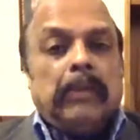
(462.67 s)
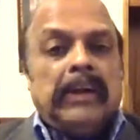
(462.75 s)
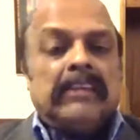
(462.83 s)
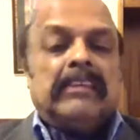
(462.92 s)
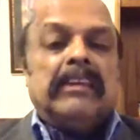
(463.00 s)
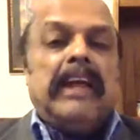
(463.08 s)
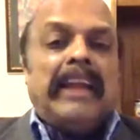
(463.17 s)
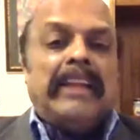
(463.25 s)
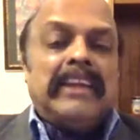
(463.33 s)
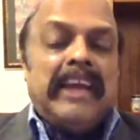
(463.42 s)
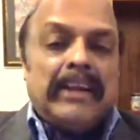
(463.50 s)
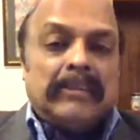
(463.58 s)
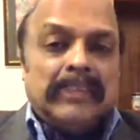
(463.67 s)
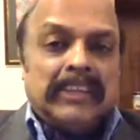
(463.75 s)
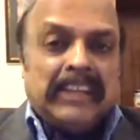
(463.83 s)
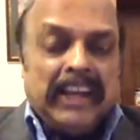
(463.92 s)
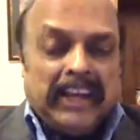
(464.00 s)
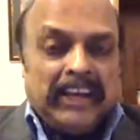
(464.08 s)
but at the end of
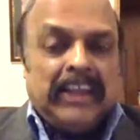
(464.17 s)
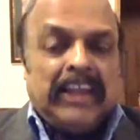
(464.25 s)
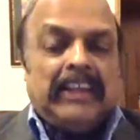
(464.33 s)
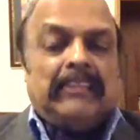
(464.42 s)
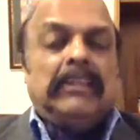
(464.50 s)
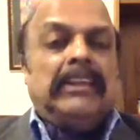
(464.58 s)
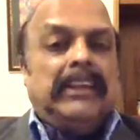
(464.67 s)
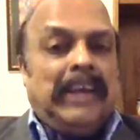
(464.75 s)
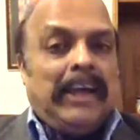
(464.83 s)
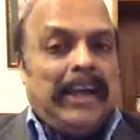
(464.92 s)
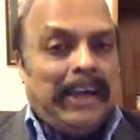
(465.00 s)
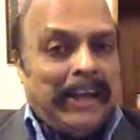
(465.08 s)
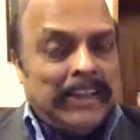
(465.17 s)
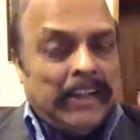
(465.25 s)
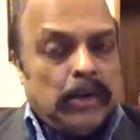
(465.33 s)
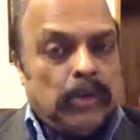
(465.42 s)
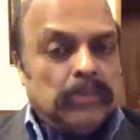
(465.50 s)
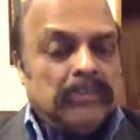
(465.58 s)
the day, at
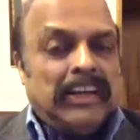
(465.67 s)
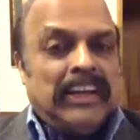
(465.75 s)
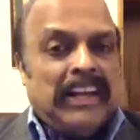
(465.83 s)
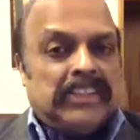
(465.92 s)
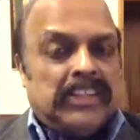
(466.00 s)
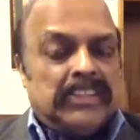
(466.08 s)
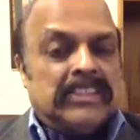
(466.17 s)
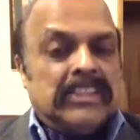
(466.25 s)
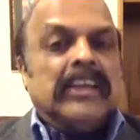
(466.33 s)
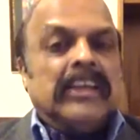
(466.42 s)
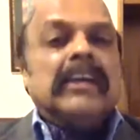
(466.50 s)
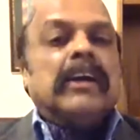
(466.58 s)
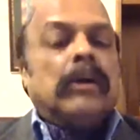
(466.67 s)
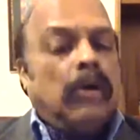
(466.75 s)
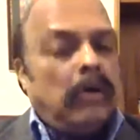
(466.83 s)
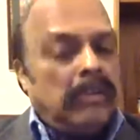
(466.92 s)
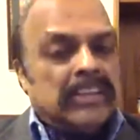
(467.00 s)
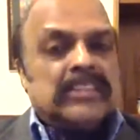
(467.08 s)
the close of the elections,
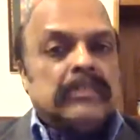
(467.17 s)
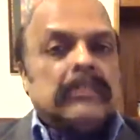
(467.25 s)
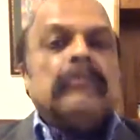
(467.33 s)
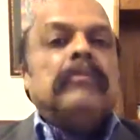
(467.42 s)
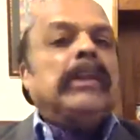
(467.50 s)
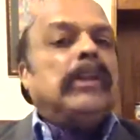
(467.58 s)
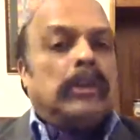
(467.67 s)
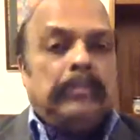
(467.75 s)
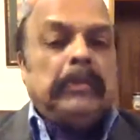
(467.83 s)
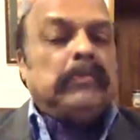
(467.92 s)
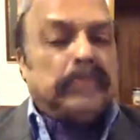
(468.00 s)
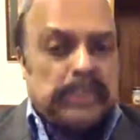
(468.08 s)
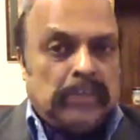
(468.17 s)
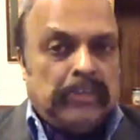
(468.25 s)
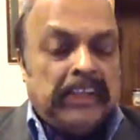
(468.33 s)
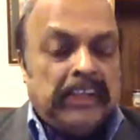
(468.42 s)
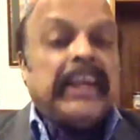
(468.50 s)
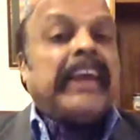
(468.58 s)
Congress will not be wished
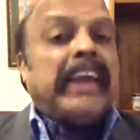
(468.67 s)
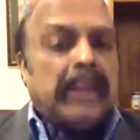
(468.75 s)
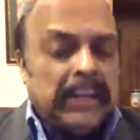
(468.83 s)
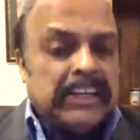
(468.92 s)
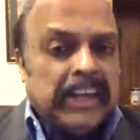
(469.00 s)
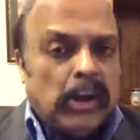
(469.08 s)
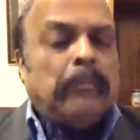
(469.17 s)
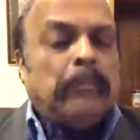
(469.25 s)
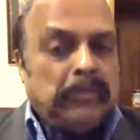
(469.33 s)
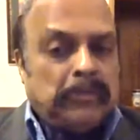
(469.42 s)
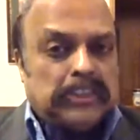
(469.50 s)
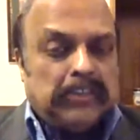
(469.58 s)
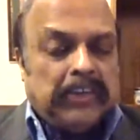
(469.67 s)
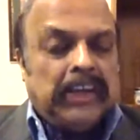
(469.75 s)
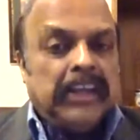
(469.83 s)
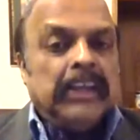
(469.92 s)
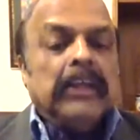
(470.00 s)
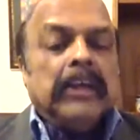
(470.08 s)
away. It cannot be wished
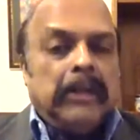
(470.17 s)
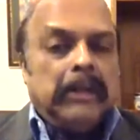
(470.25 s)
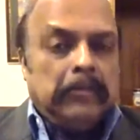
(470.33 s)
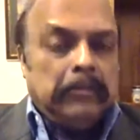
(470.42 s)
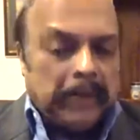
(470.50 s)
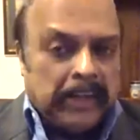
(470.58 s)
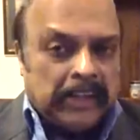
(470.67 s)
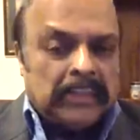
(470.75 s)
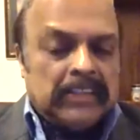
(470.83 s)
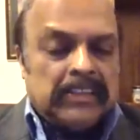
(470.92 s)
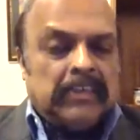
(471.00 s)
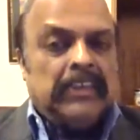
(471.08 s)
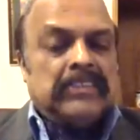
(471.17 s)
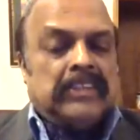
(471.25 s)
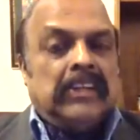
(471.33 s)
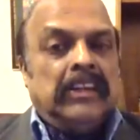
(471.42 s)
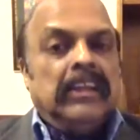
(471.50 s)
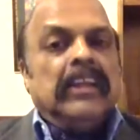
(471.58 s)
away. Another
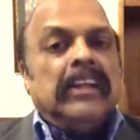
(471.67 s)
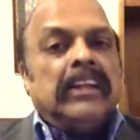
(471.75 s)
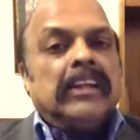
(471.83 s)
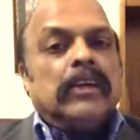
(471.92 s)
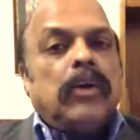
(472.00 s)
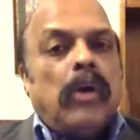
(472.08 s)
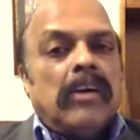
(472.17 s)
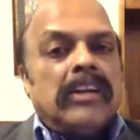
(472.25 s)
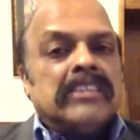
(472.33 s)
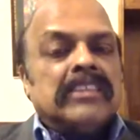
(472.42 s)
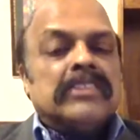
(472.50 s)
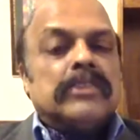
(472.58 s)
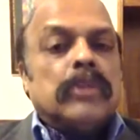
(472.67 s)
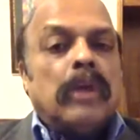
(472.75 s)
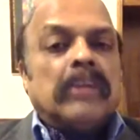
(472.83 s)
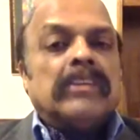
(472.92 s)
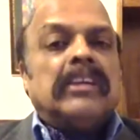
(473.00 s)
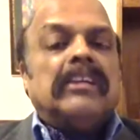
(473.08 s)
reason: Congress is
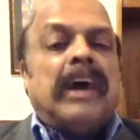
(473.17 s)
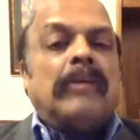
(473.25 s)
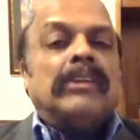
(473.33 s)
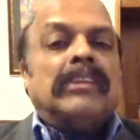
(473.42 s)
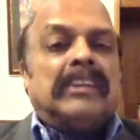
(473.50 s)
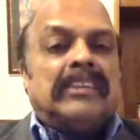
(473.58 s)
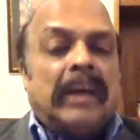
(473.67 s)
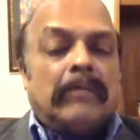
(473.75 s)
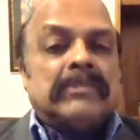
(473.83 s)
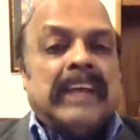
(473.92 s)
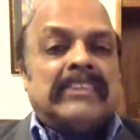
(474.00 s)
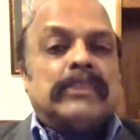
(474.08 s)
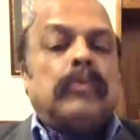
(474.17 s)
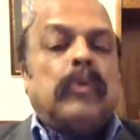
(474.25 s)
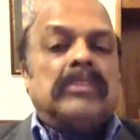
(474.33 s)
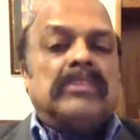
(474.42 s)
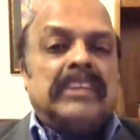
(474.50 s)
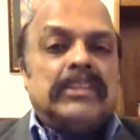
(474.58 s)
not down in the dumps as it
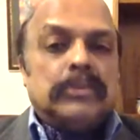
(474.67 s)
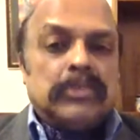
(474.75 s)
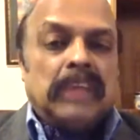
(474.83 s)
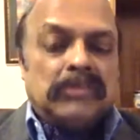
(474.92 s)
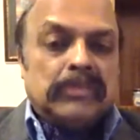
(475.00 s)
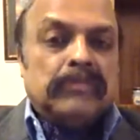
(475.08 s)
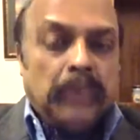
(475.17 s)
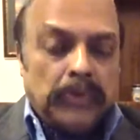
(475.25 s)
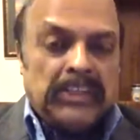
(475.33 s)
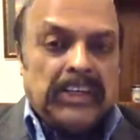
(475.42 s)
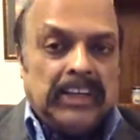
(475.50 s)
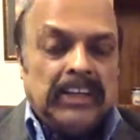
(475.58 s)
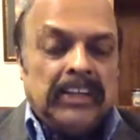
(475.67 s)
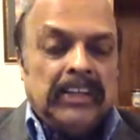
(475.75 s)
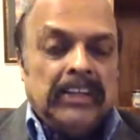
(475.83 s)
was in 2014.